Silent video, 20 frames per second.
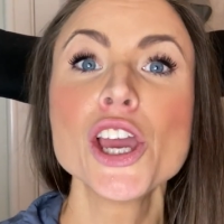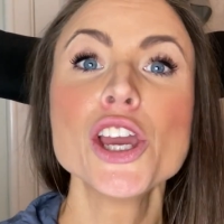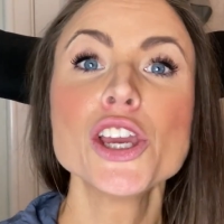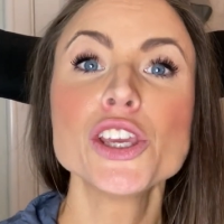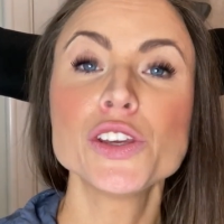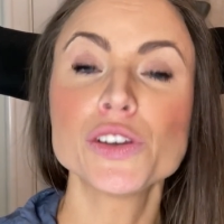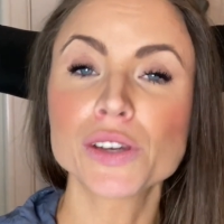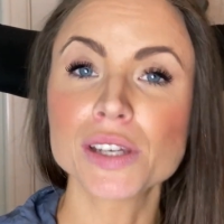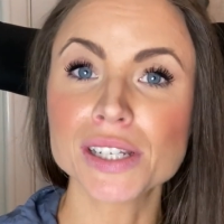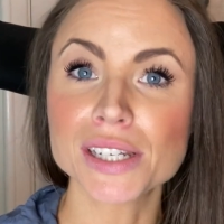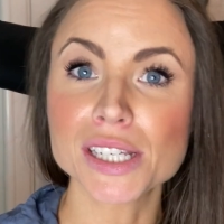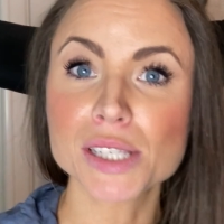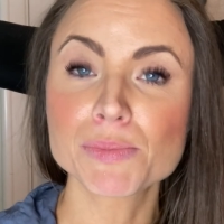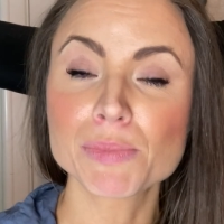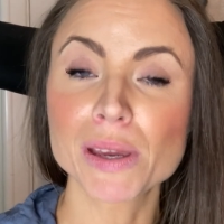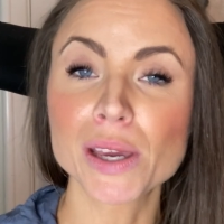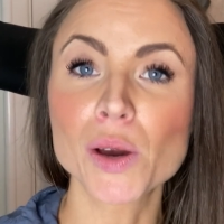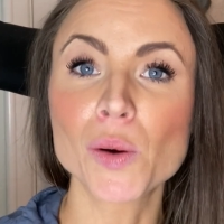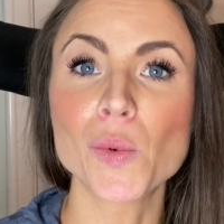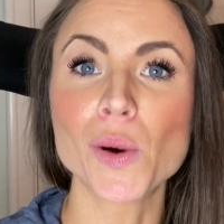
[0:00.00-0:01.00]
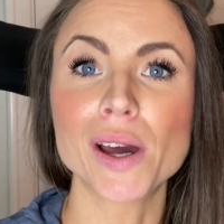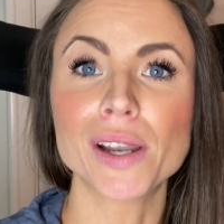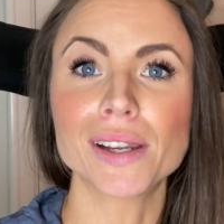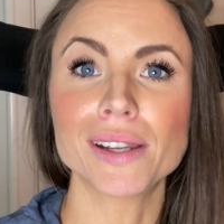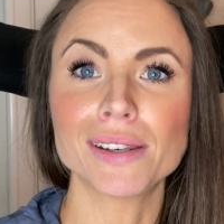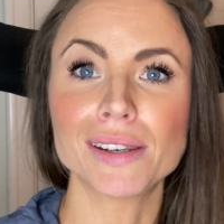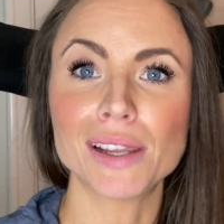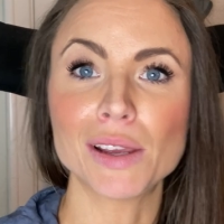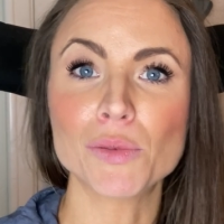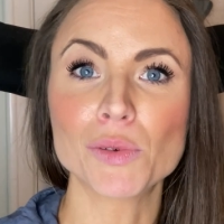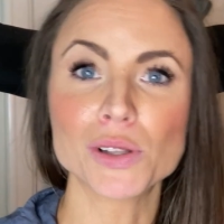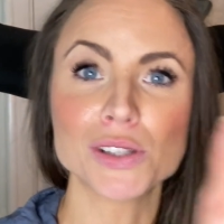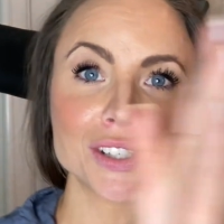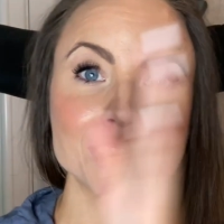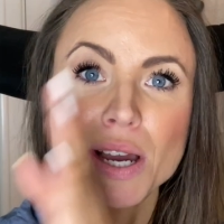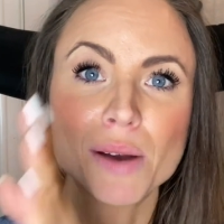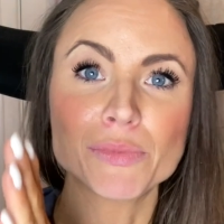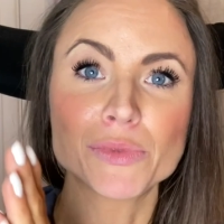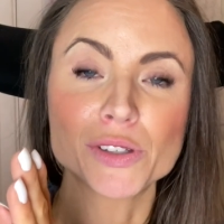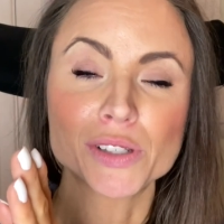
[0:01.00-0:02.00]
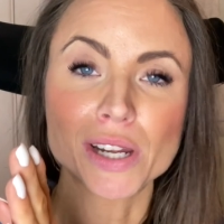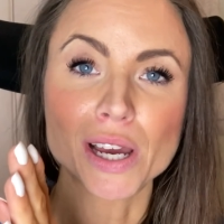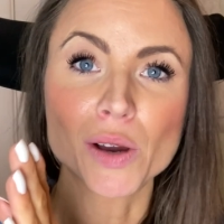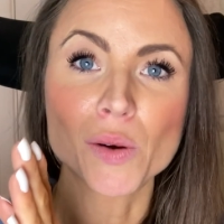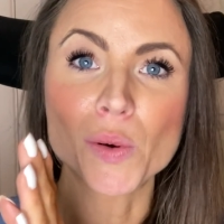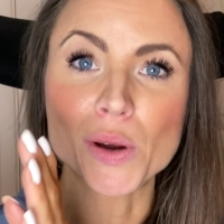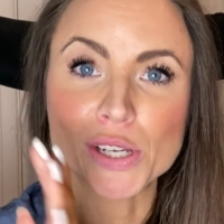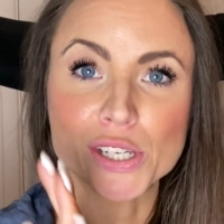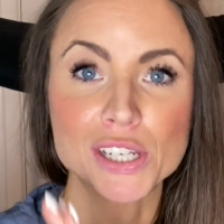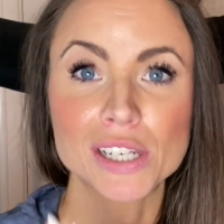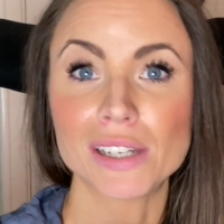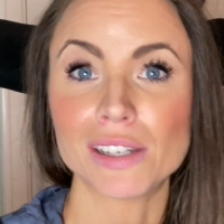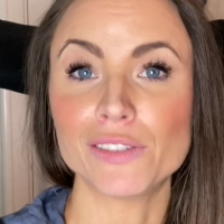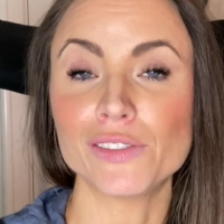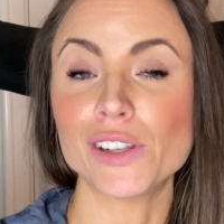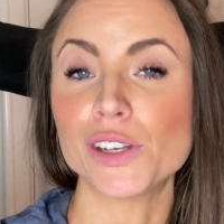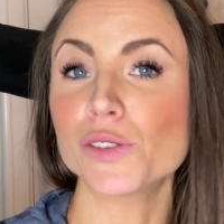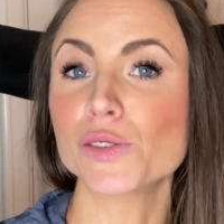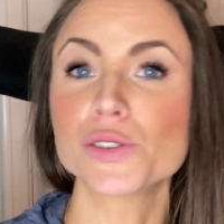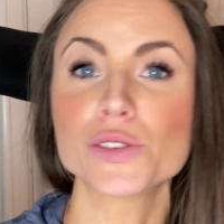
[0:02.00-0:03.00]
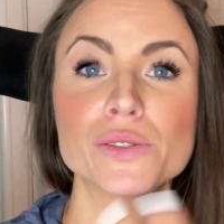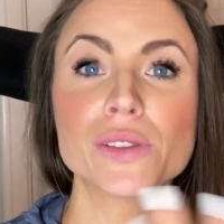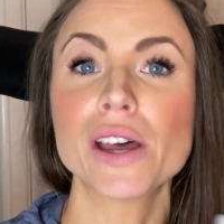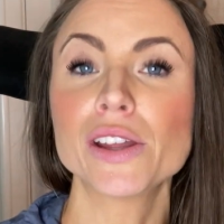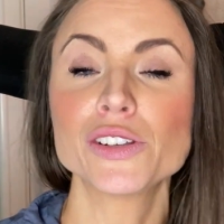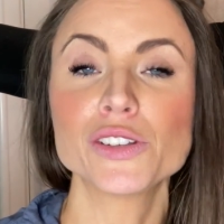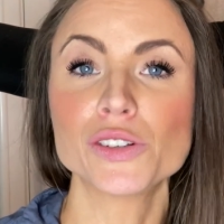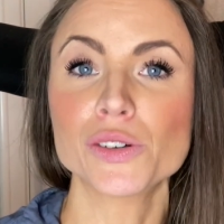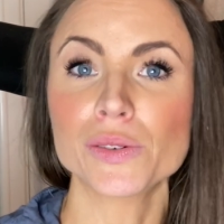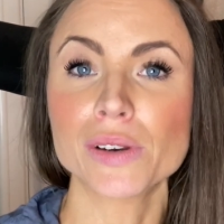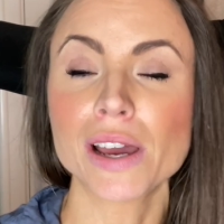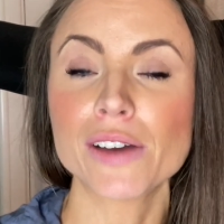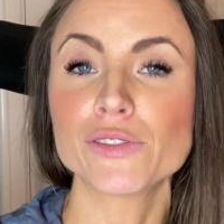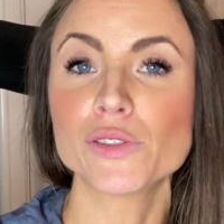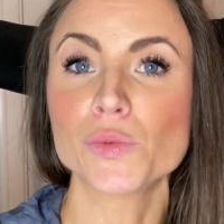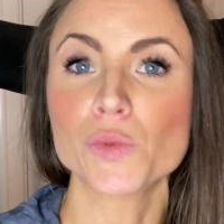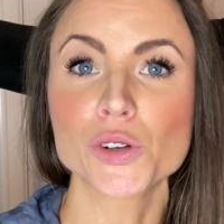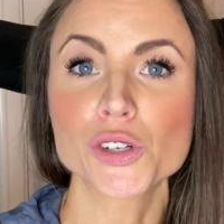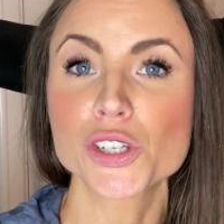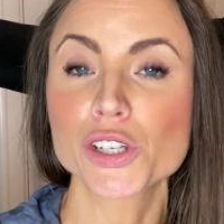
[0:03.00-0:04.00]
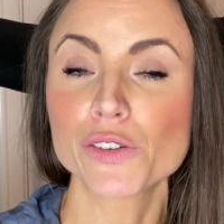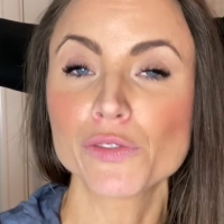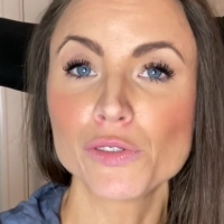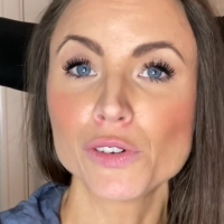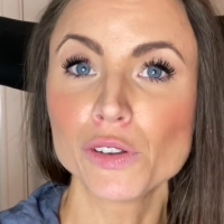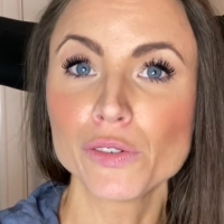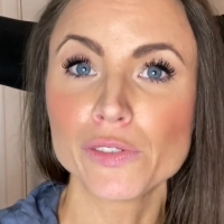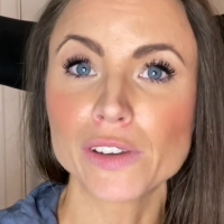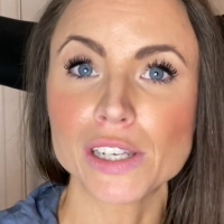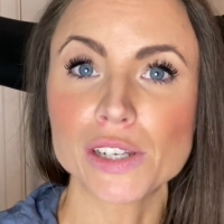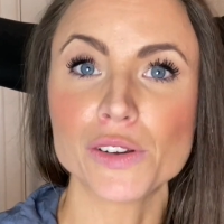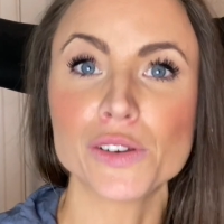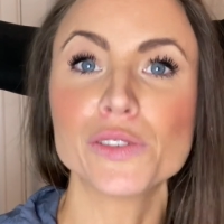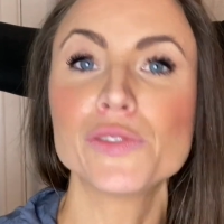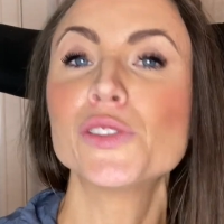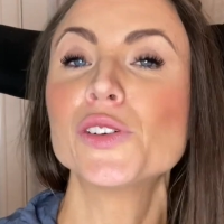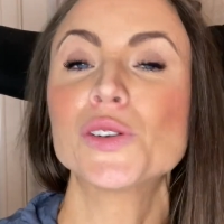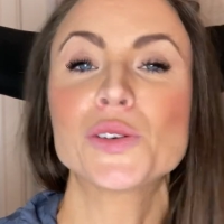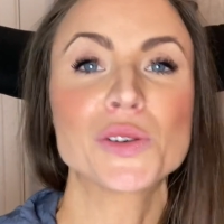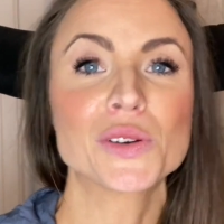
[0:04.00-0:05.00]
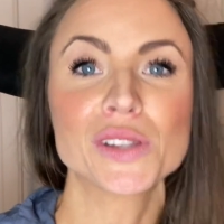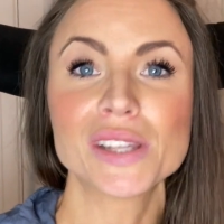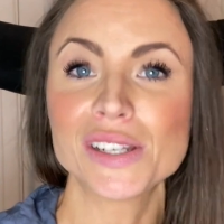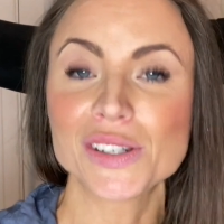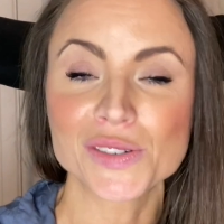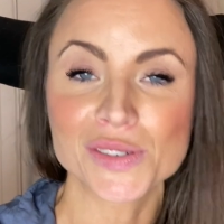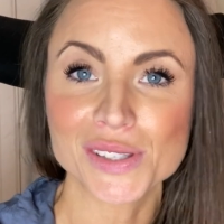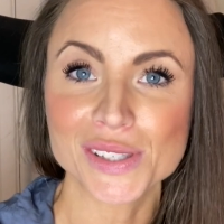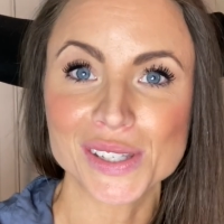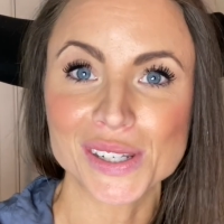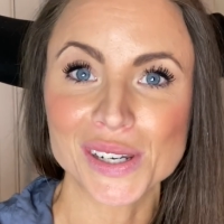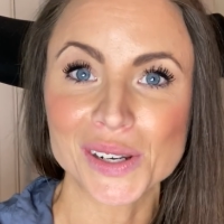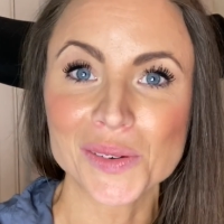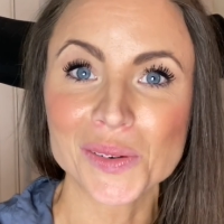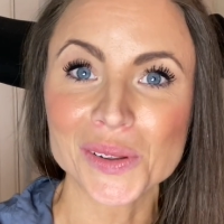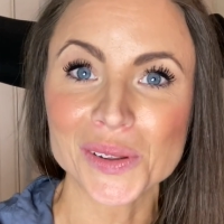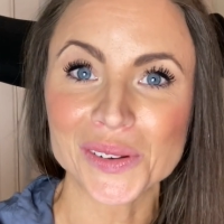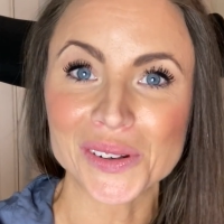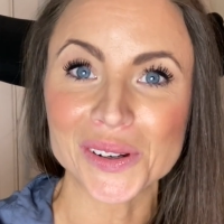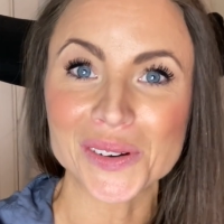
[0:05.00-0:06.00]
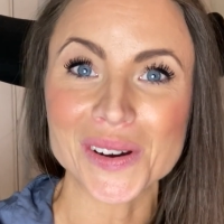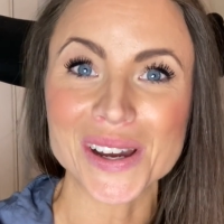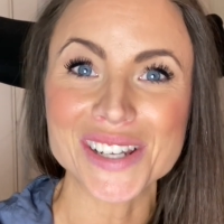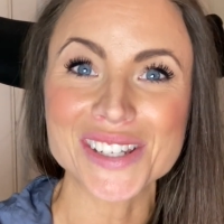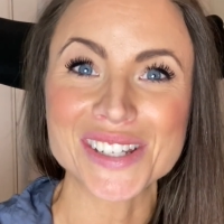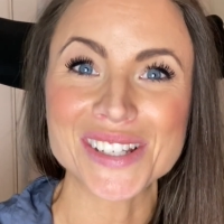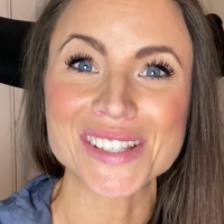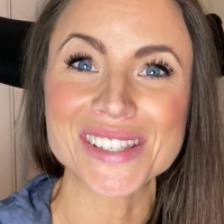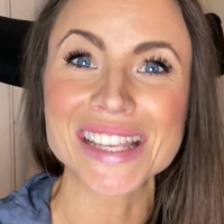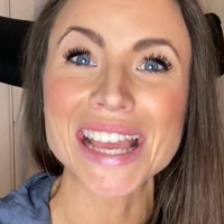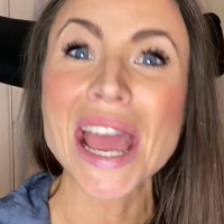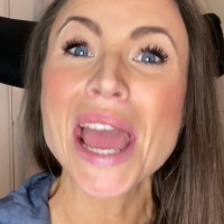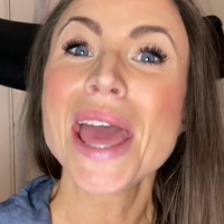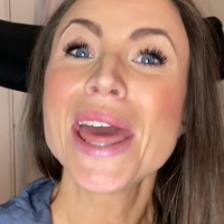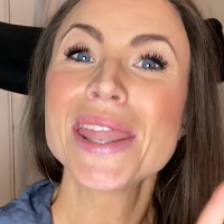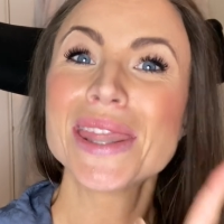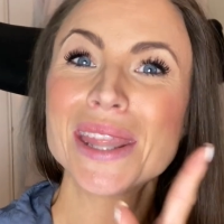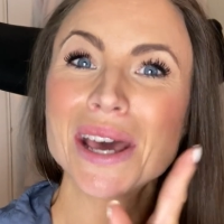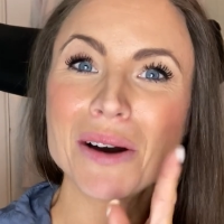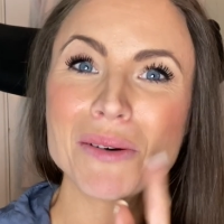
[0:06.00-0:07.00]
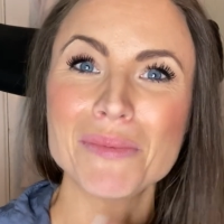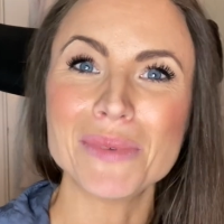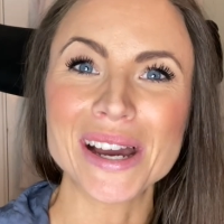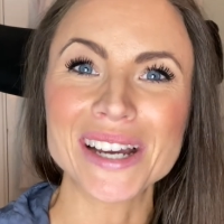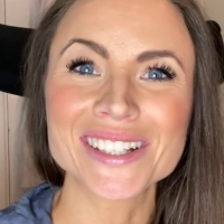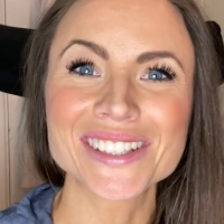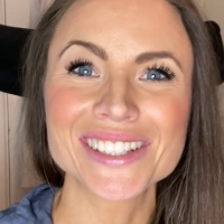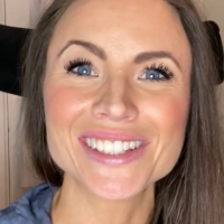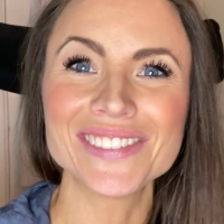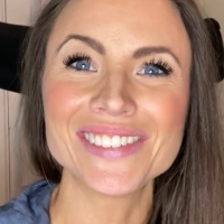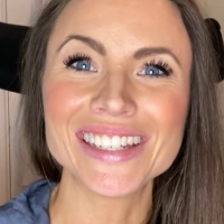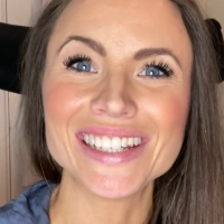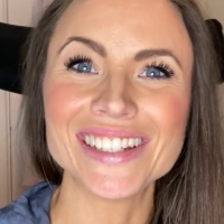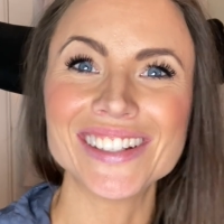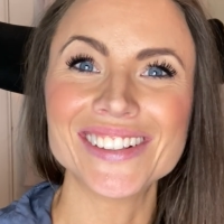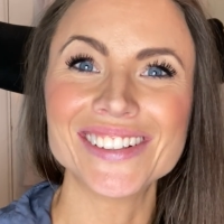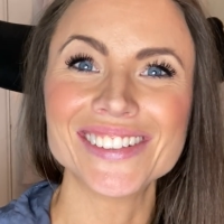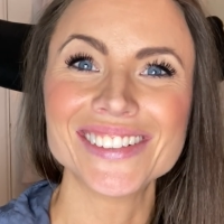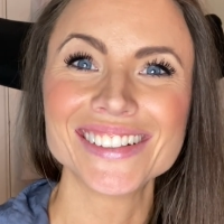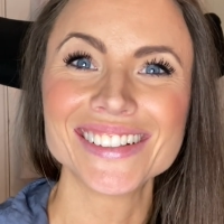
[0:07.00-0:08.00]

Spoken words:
you can just pick one and it will jump to that question in the video so that you don't have to watch the full video if you're not interested in all of the questions. Now back to the video.